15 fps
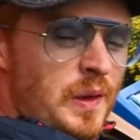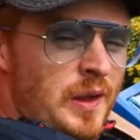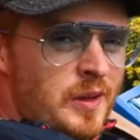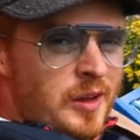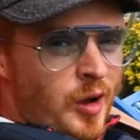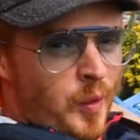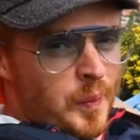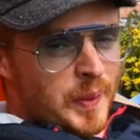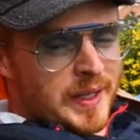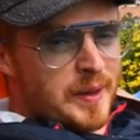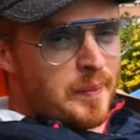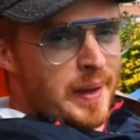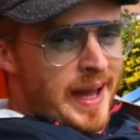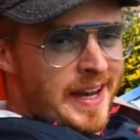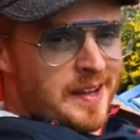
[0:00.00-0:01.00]
Well,
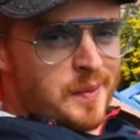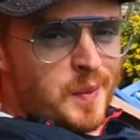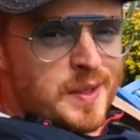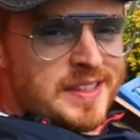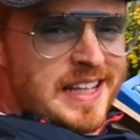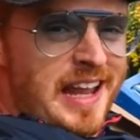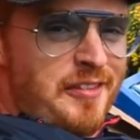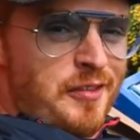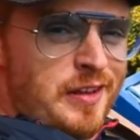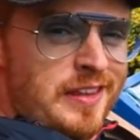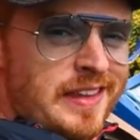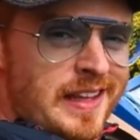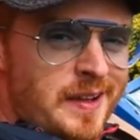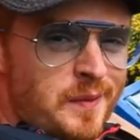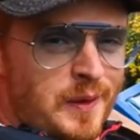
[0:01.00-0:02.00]
Copacabana was
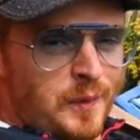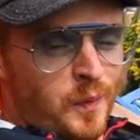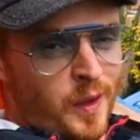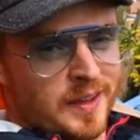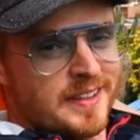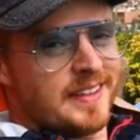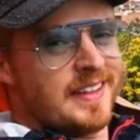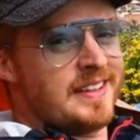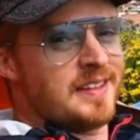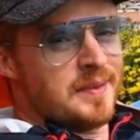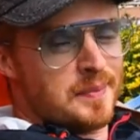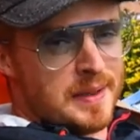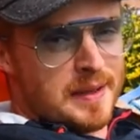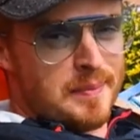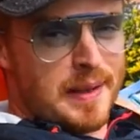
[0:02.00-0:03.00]
everything we wanted it to
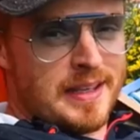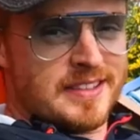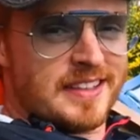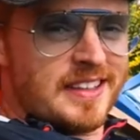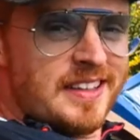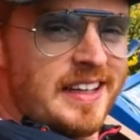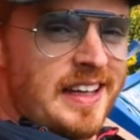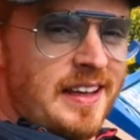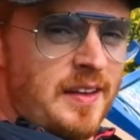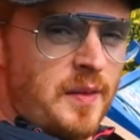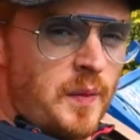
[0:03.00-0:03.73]
be, basically.